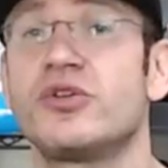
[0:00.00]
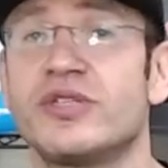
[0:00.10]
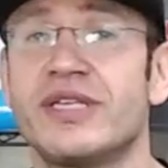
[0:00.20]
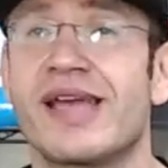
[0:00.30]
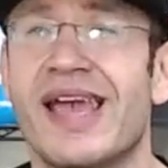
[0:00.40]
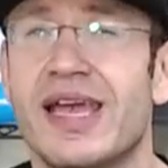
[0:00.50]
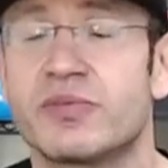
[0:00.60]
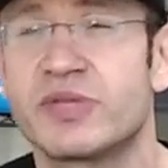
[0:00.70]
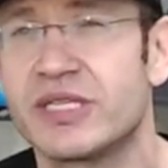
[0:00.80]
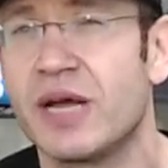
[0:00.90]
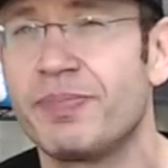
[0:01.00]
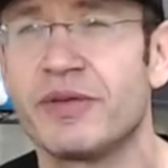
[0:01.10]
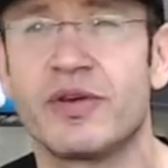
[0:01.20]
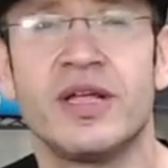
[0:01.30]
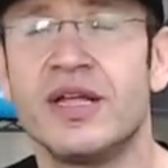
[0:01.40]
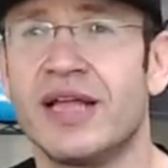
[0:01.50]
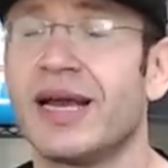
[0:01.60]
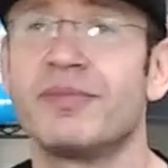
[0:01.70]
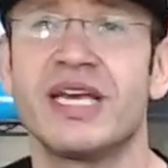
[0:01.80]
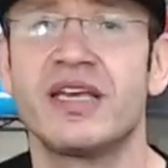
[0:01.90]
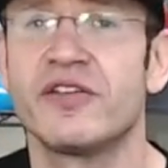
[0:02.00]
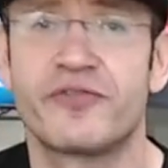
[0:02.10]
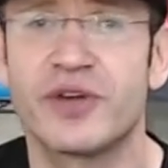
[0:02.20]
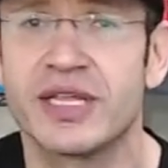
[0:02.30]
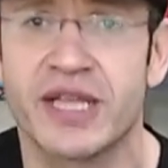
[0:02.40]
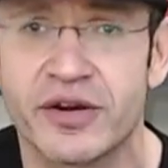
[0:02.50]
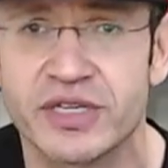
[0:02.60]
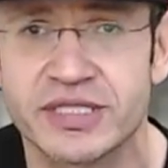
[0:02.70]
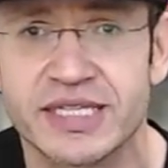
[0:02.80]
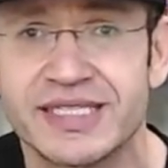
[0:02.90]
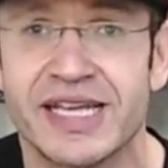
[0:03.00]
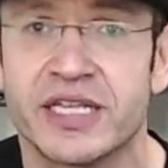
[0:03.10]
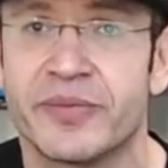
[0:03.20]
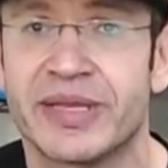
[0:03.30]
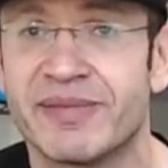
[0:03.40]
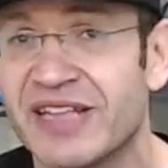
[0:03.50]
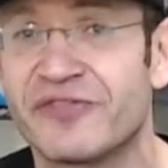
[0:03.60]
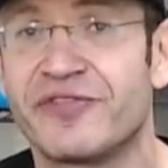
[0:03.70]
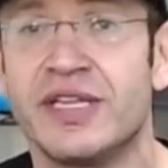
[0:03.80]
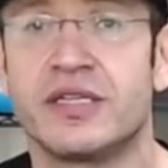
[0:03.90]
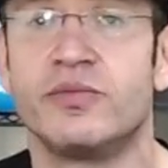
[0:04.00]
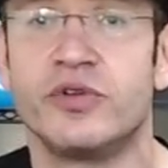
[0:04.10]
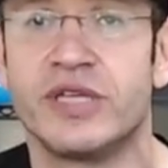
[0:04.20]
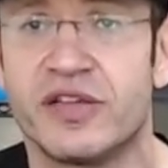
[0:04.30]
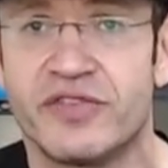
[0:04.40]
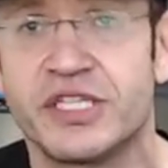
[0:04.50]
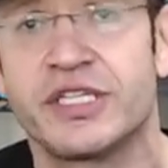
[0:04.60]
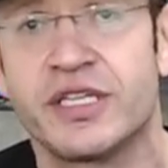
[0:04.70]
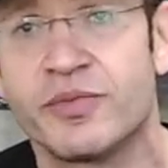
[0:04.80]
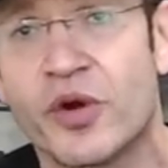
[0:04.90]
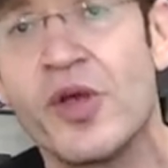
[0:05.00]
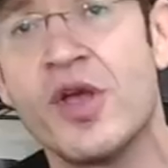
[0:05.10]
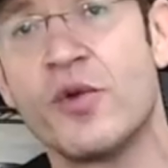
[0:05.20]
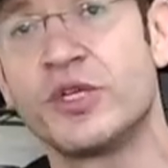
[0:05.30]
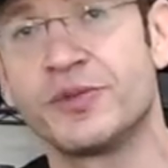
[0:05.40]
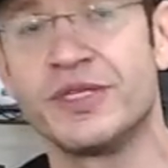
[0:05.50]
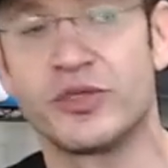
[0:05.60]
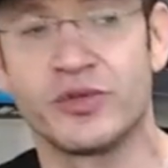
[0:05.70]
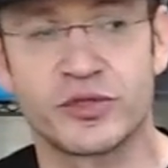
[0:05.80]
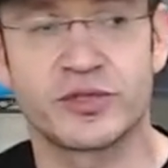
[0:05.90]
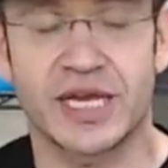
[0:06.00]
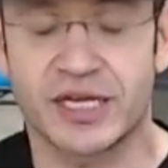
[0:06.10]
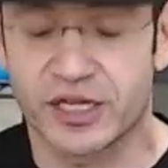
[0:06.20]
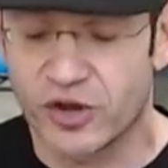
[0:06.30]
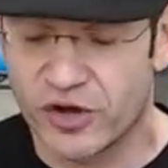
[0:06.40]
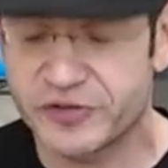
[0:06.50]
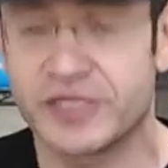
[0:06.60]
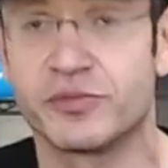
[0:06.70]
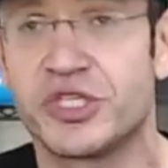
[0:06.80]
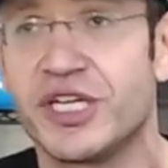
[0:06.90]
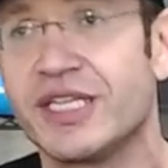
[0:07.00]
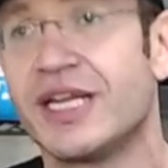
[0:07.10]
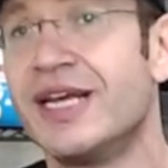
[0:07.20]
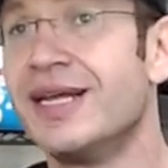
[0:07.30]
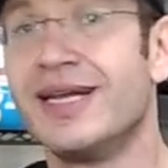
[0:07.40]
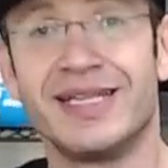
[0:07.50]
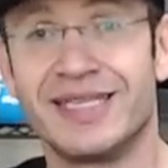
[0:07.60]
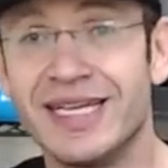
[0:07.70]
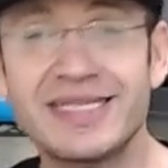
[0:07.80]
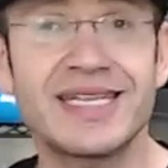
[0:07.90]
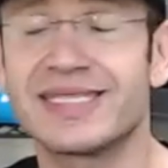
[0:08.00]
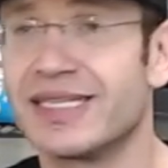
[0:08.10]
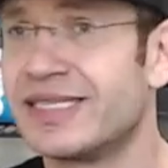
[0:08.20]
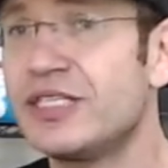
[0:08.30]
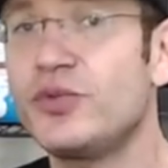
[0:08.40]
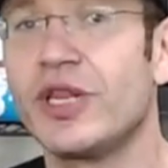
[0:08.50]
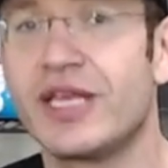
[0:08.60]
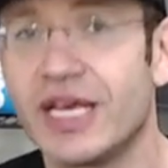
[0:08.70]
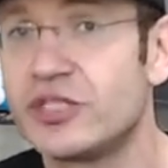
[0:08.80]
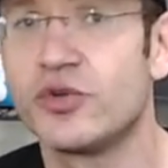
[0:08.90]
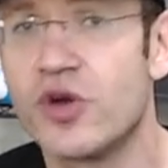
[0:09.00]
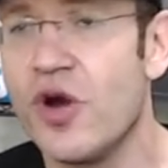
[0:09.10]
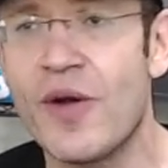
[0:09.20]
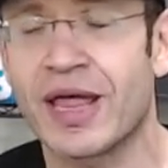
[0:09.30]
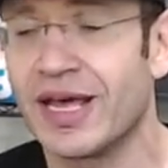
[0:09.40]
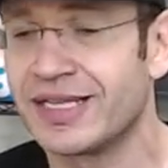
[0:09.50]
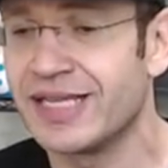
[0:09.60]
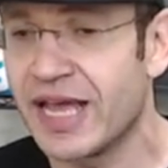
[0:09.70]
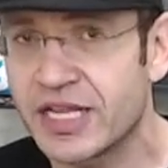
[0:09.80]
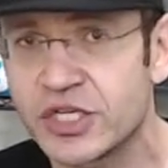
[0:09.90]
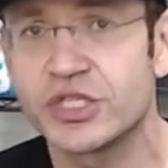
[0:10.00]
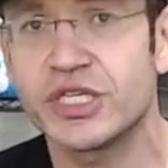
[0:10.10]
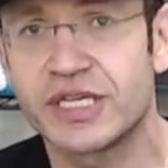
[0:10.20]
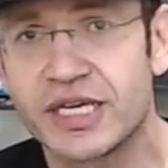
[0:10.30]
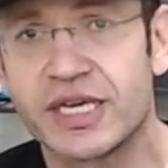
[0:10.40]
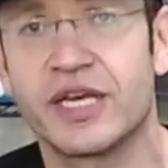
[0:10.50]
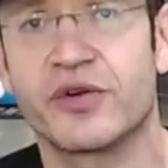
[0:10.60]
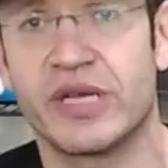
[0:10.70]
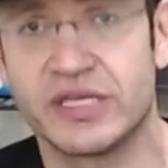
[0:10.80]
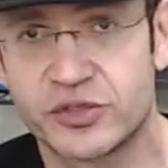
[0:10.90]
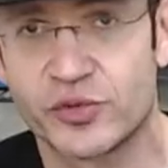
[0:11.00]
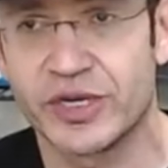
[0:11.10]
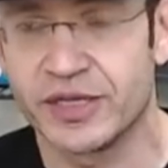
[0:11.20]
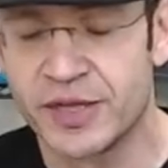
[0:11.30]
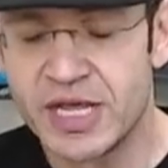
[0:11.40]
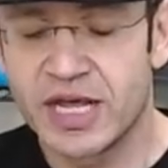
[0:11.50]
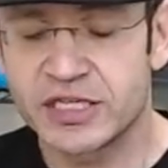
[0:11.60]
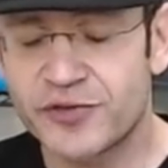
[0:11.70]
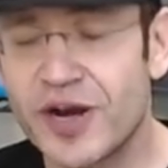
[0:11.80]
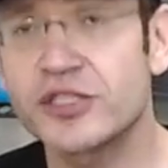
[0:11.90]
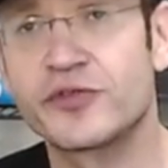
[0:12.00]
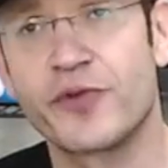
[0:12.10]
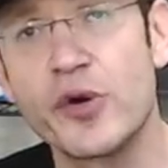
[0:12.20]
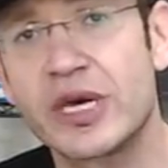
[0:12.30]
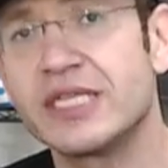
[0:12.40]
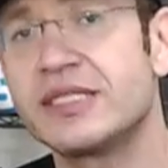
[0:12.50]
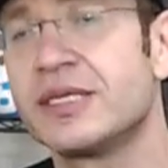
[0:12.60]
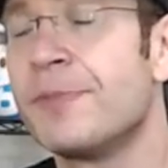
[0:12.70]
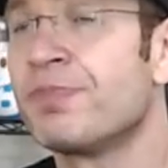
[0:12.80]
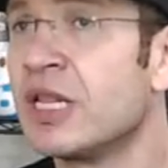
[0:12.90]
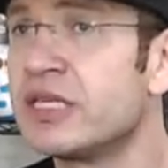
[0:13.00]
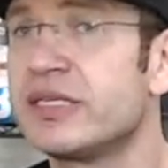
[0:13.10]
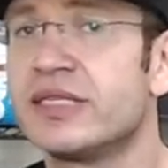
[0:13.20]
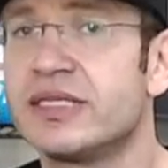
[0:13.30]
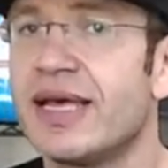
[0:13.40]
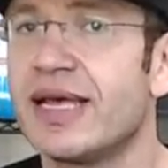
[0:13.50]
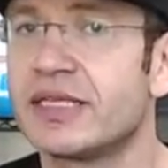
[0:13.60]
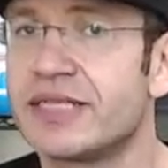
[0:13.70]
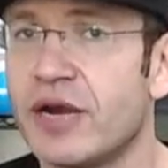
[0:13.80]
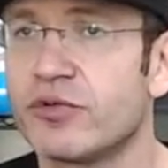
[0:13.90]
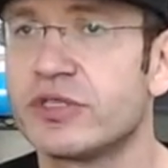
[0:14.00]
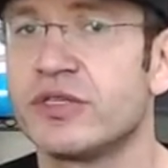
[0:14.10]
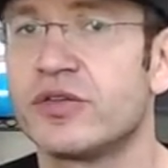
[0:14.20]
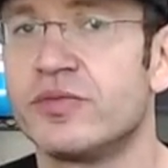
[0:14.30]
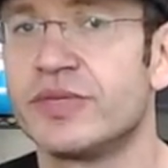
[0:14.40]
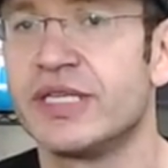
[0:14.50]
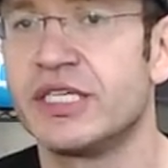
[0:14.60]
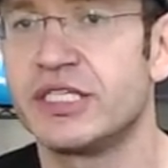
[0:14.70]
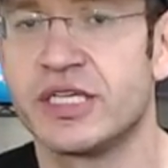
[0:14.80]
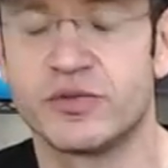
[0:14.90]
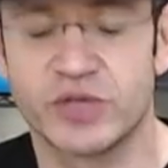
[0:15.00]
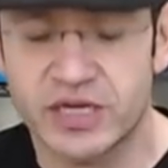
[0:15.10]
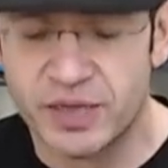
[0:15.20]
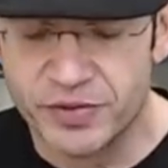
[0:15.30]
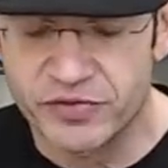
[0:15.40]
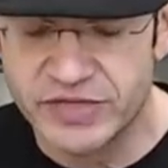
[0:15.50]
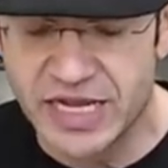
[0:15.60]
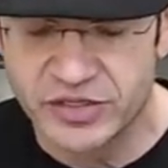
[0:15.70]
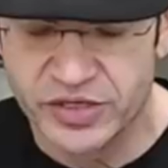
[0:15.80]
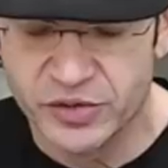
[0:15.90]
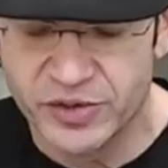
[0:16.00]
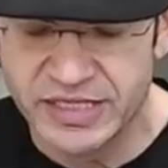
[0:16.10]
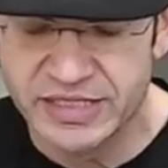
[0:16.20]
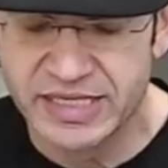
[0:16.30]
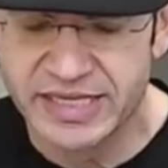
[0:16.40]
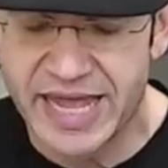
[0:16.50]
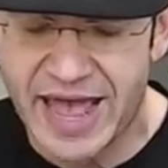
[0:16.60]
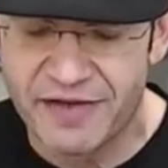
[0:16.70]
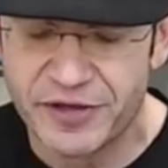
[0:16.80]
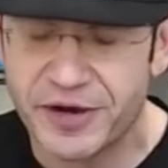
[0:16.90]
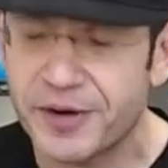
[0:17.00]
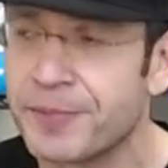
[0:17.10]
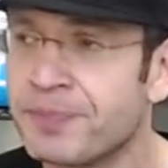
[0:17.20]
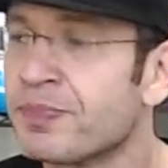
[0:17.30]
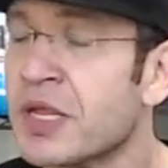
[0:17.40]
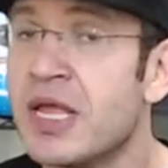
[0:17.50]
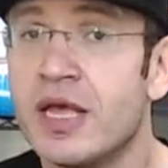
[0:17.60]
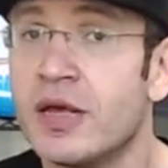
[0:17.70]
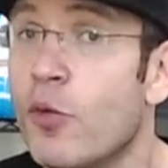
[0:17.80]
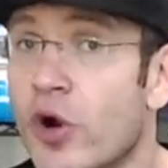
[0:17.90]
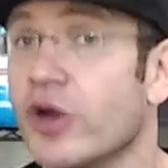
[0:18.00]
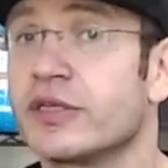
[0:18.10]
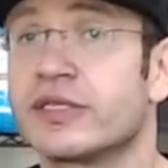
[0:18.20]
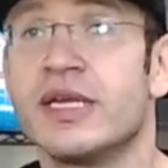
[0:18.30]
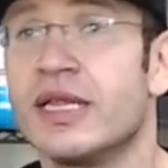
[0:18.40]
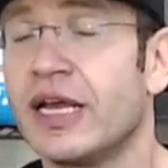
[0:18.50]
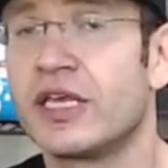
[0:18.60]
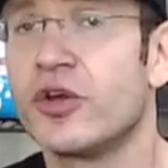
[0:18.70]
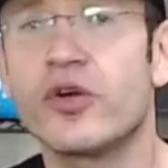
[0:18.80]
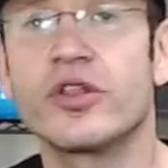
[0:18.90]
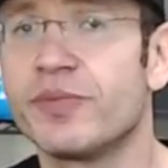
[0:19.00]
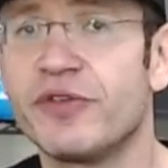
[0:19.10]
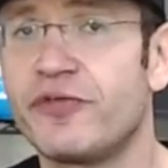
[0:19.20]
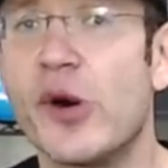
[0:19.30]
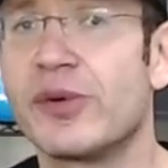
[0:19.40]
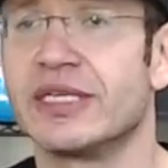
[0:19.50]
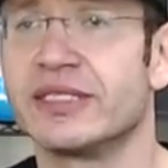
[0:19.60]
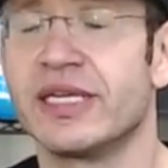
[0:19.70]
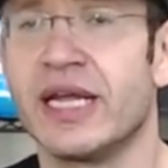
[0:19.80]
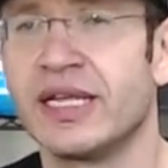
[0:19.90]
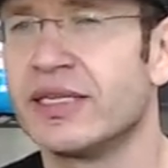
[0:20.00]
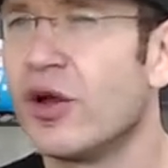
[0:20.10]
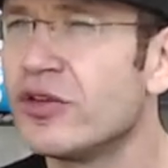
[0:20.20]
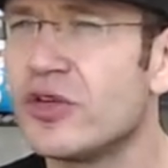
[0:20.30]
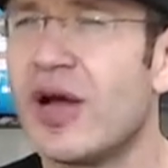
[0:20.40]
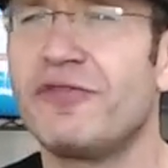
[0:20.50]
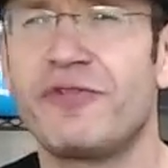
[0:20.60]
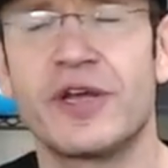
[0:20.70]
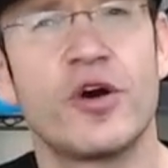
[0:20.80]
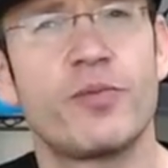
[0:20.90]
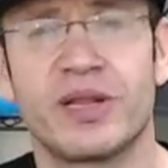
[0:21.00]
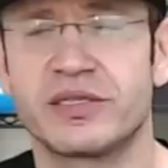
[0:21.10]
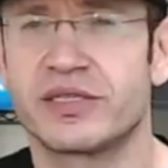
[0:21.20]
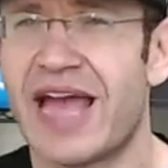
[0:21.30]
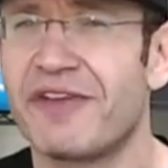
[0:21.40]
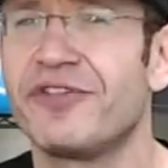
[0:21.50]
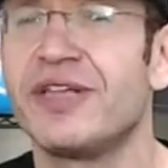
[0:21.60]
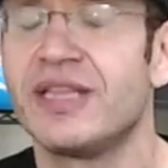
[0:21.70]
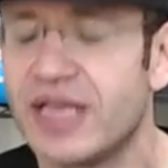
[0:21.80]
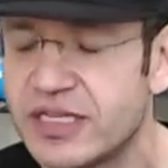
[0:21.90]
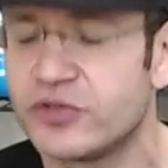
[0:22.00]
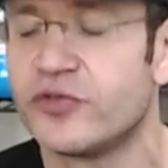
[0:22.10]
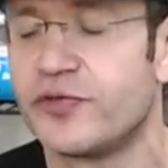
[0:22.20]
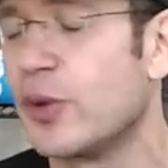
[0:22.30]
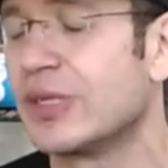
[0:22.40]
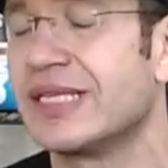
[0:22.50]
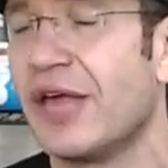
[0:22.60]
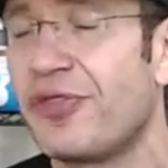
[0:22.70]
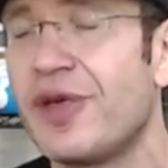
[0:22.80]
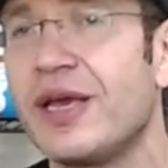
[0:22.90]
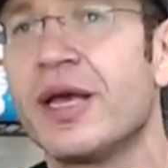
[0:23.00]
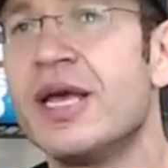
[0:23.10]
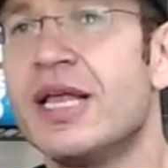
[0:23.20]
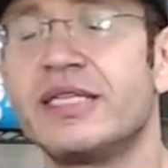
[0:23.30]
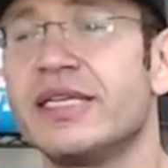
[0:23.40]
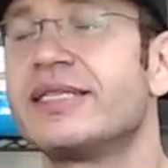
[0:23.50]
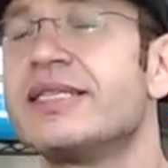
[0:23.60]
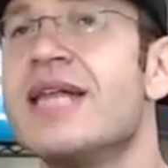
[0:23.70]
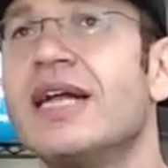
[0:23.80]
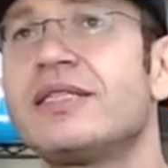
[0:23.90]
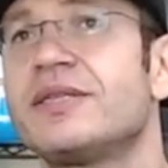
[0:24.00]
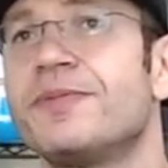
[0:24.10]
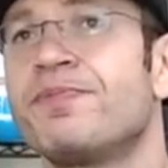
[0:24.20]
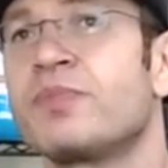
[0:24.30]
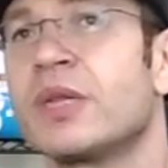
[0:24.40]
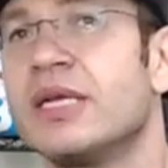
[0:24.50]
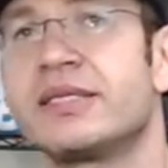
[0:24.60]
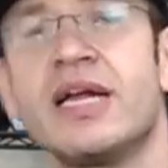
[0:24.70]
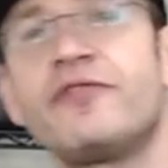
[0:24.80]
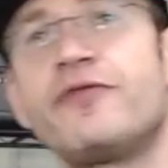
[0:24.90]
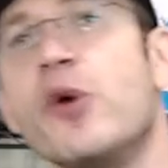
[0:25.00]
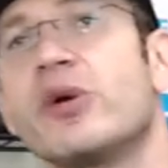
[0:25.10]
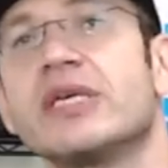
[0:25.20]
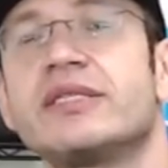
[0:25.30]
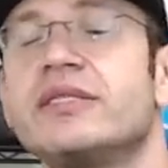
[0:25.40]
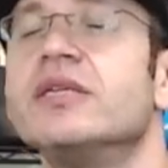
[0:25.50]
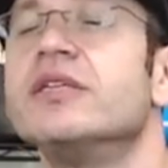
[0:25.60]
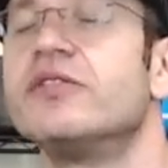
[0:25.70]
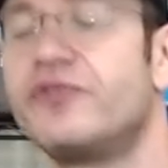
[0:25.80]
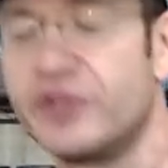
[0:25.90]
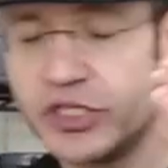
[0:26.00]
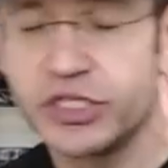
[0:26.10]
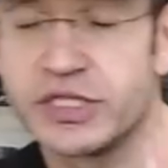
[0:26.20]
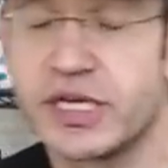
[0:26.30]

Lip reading: you're saying, hey, I'm stopping, like I'm taking freaking Ares Titanium and I'm not feeling the mood elevation anymore, which means you need to cycle off some shit. This will get you going. Like the energy kick here is real. As far as focus, listen, the L-tyrosine combination with a couple of the other ingredients that they have here works. Like you're gonna be focused, and also alpha-yo plus caffeine gets you focused. I think, listen, it's not focused, tunnel vision, the